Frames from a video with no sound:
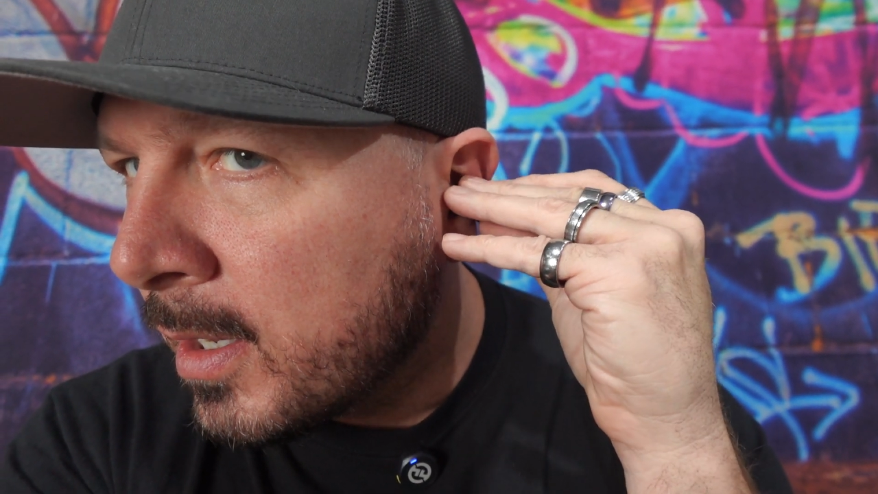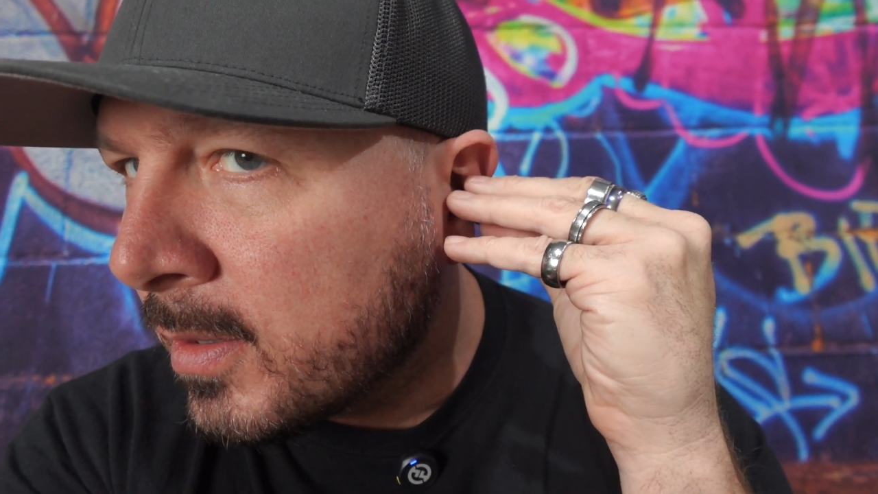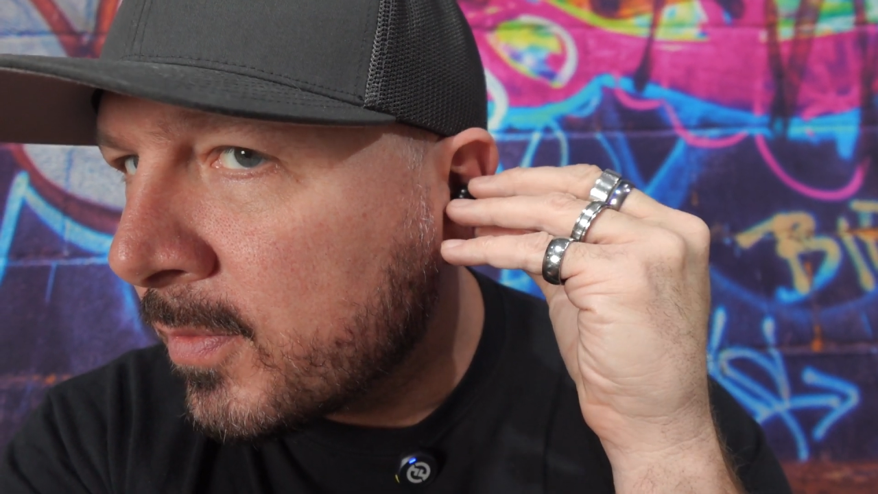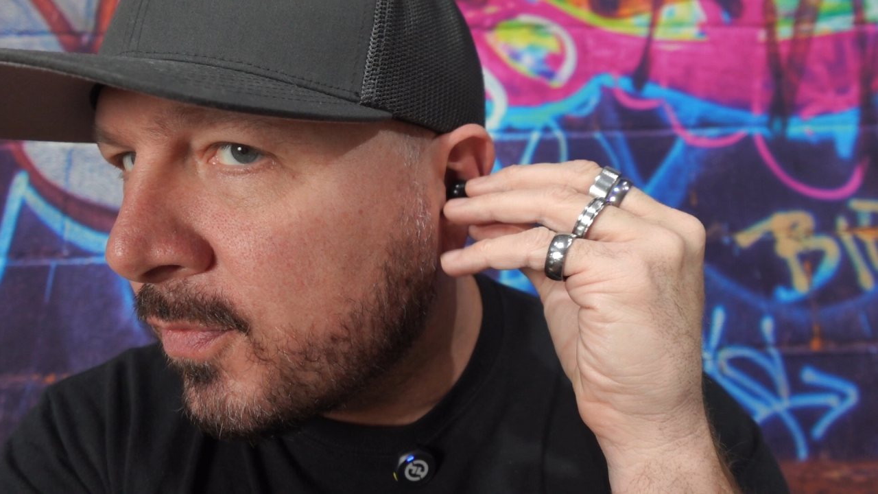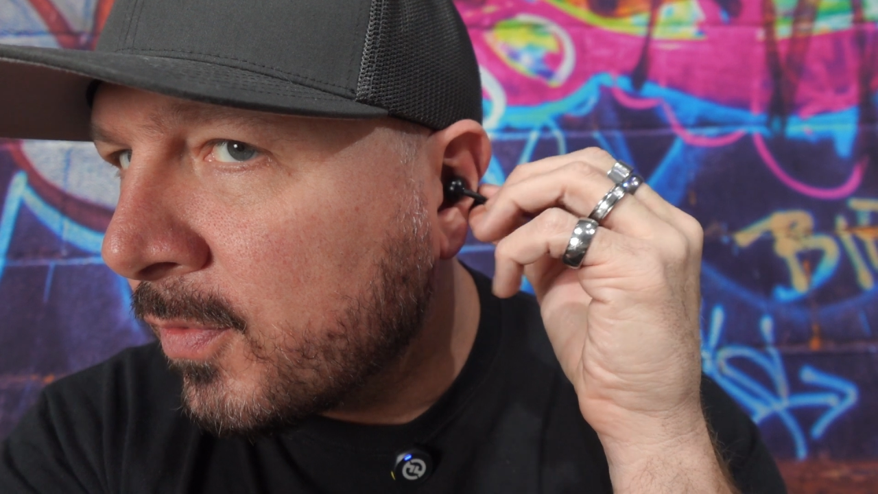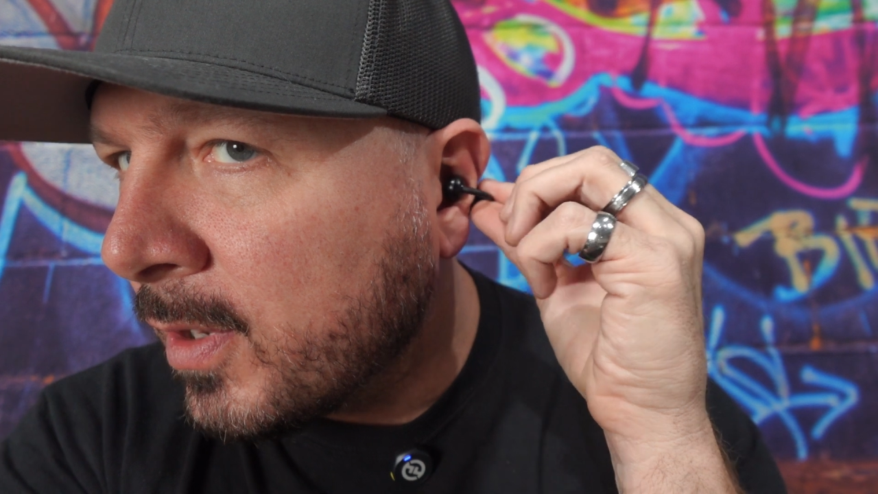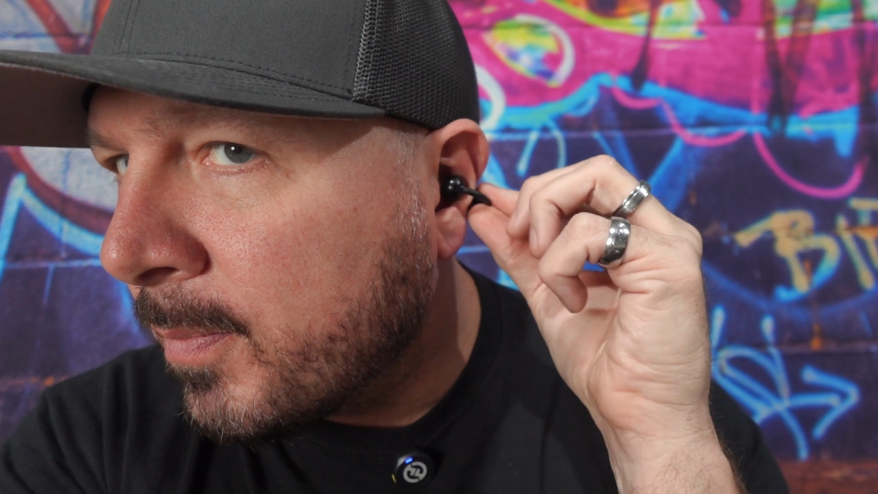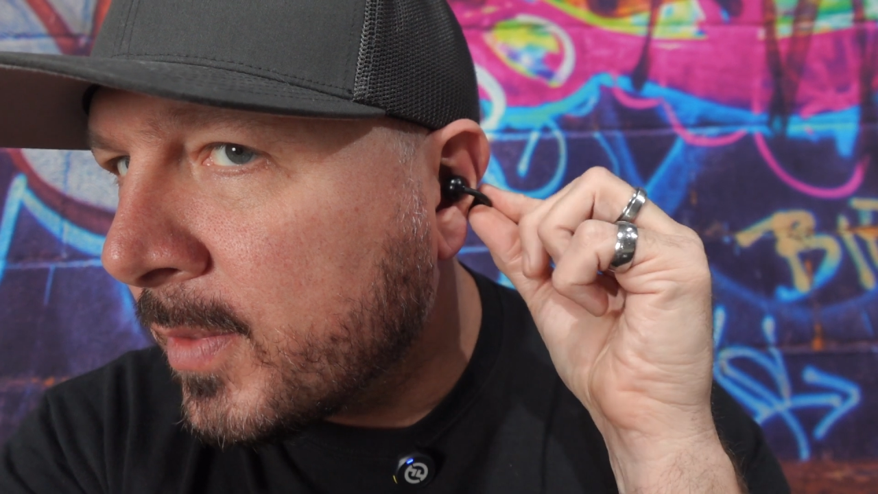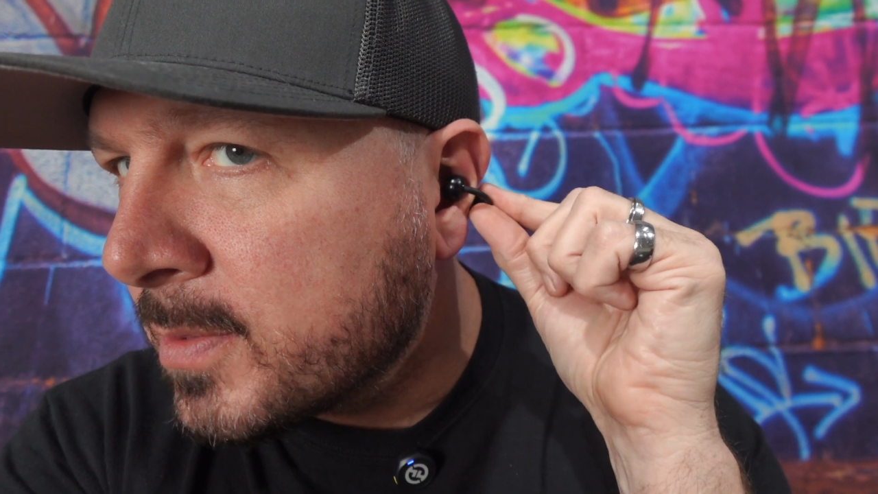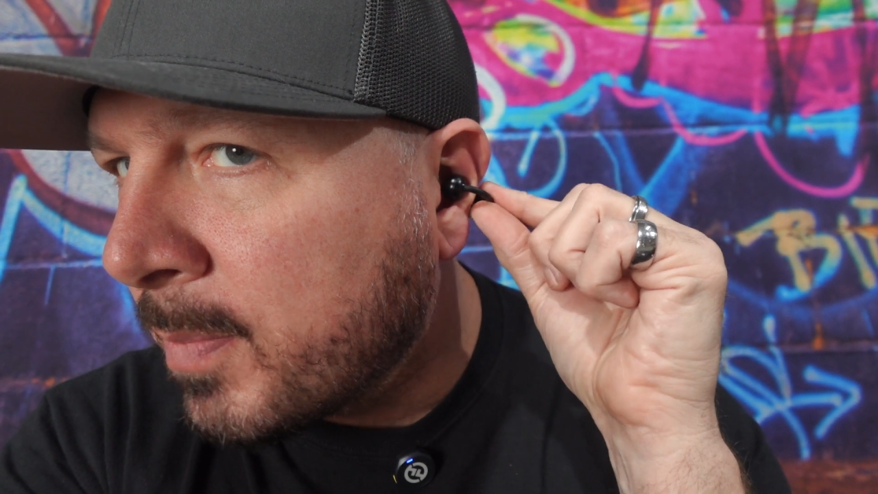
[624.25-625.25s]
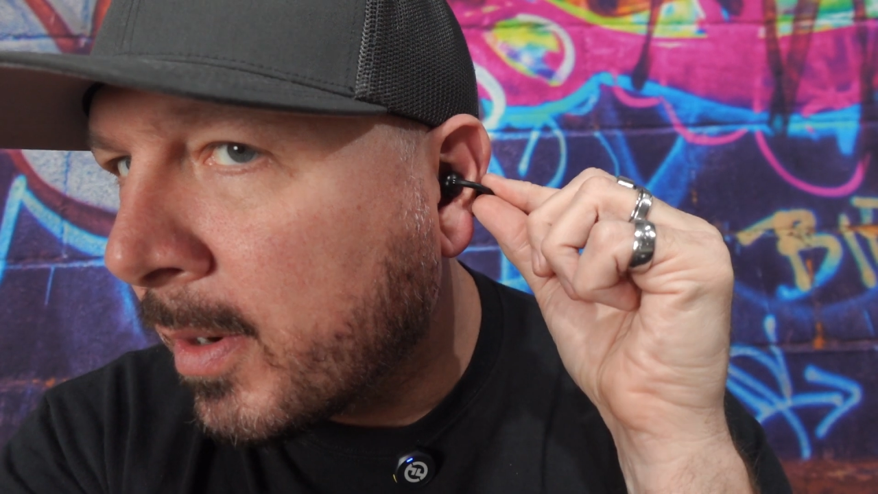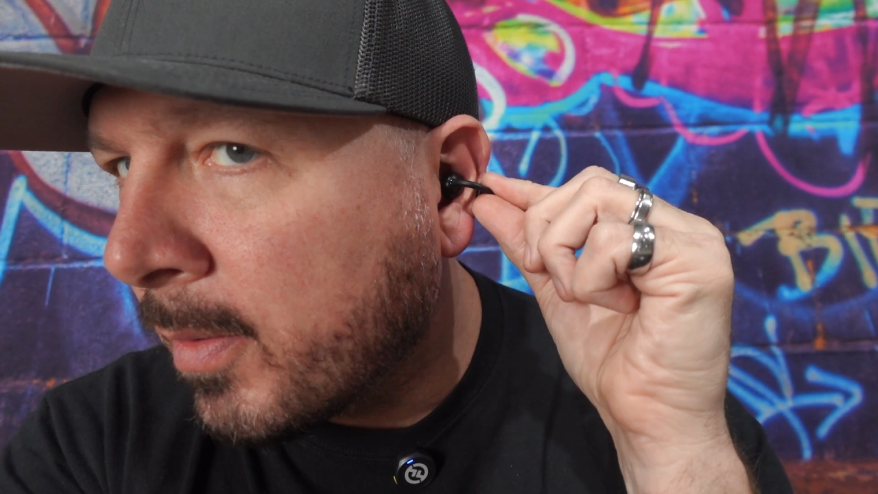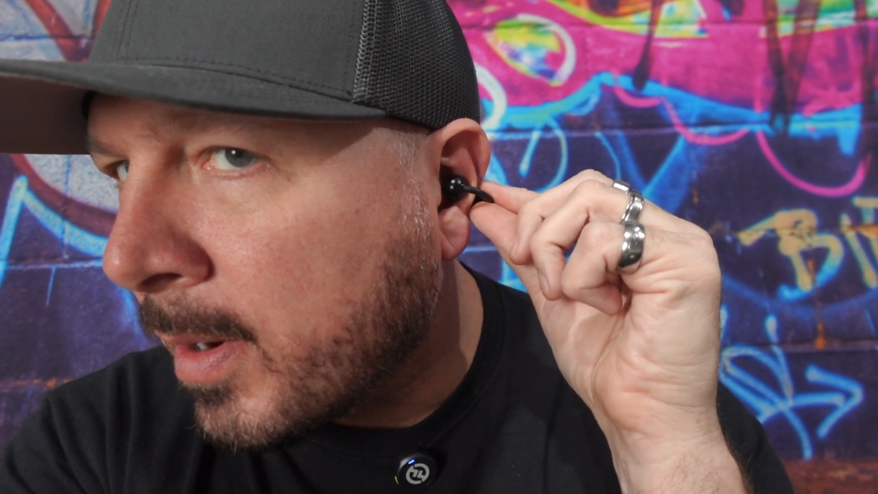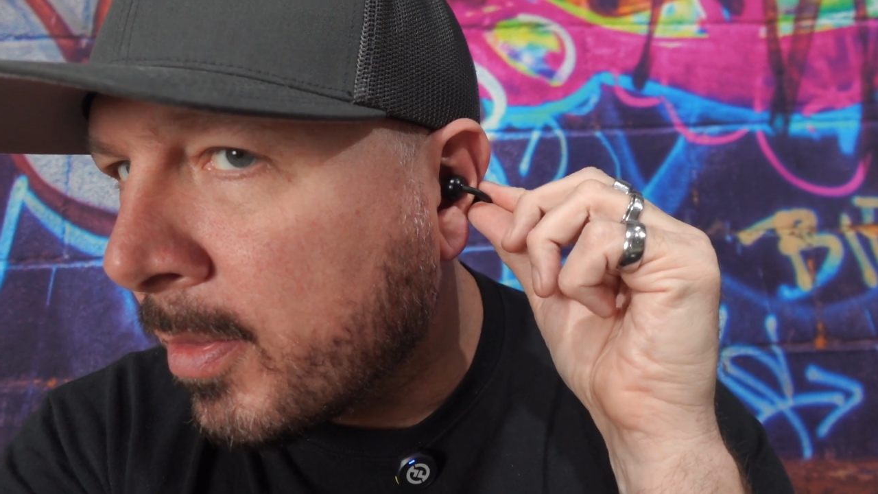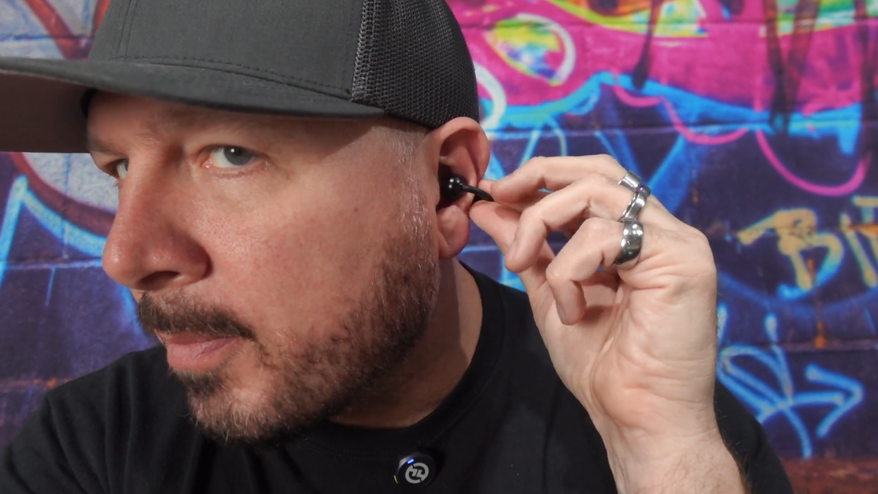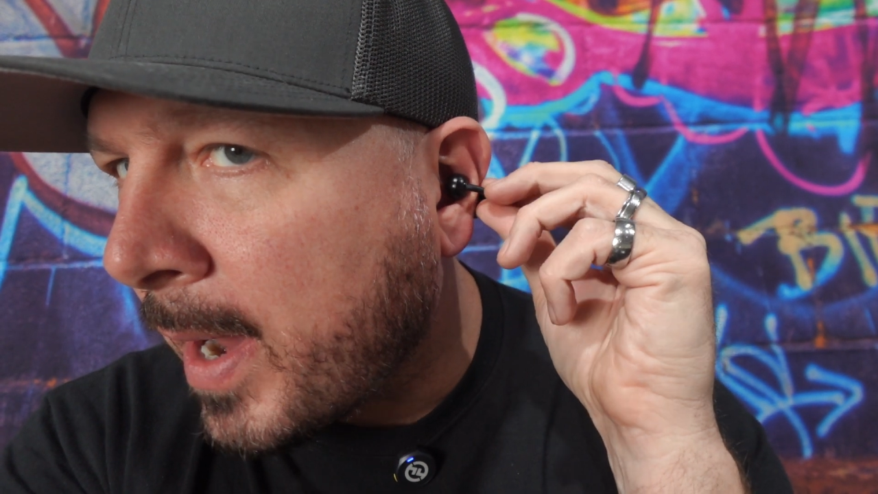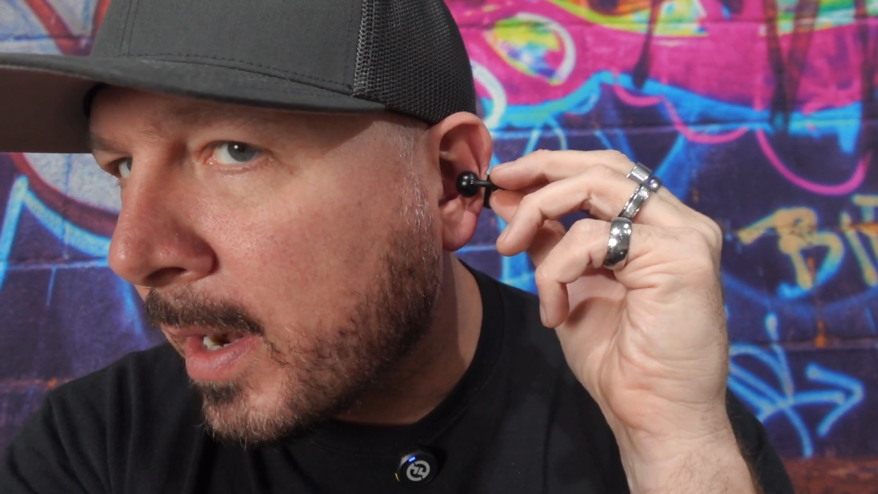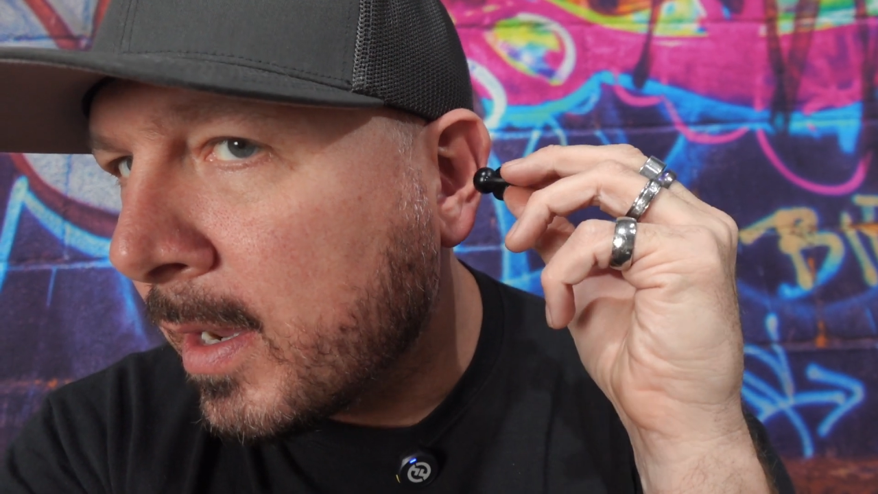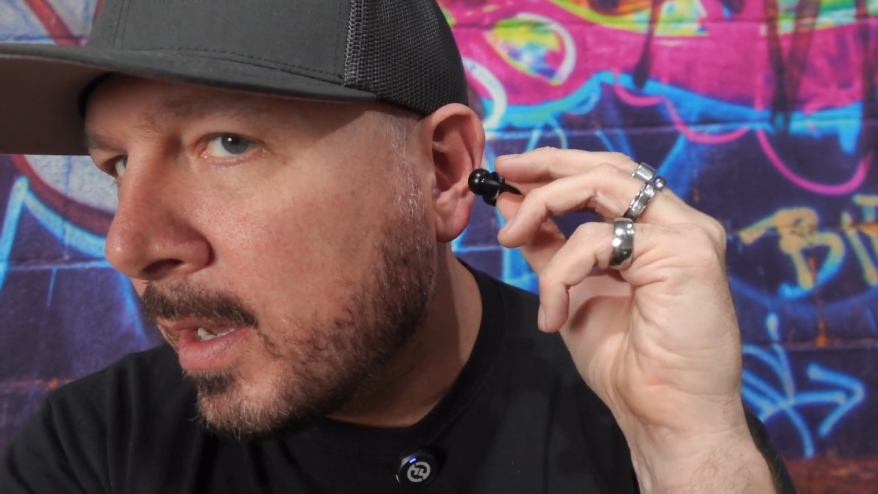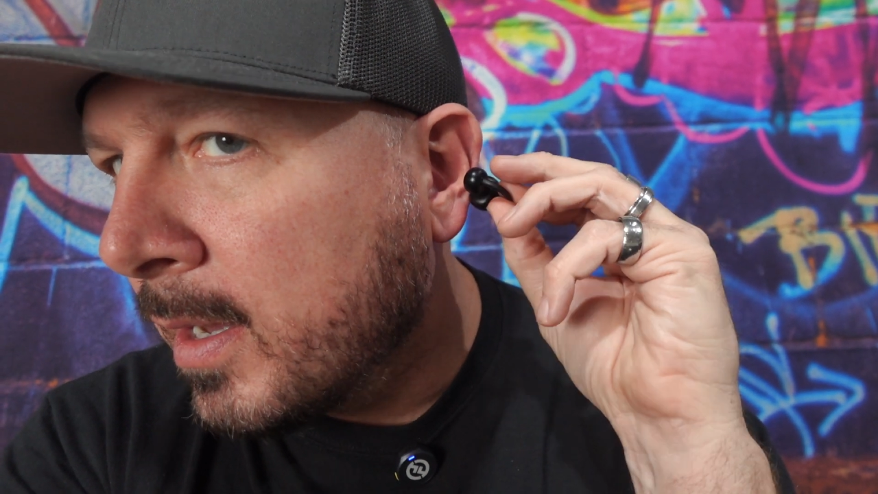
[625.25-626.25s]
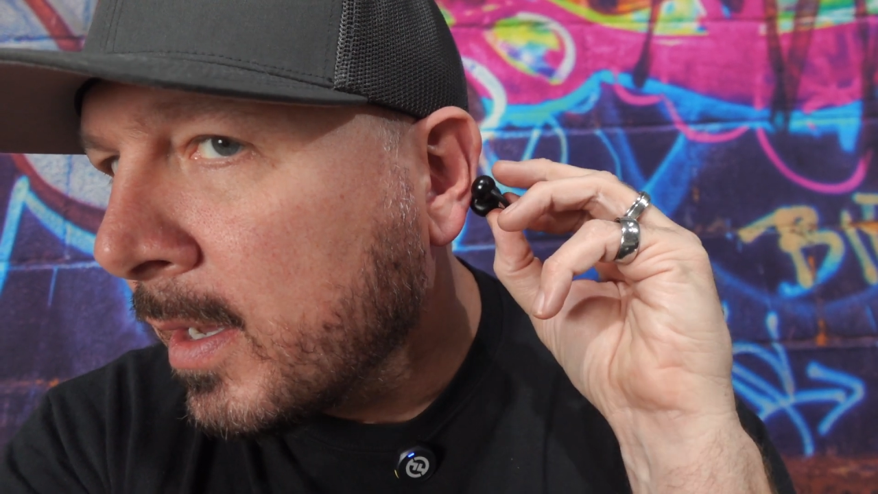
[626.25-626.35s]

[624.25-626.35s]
and then flip this part around the back.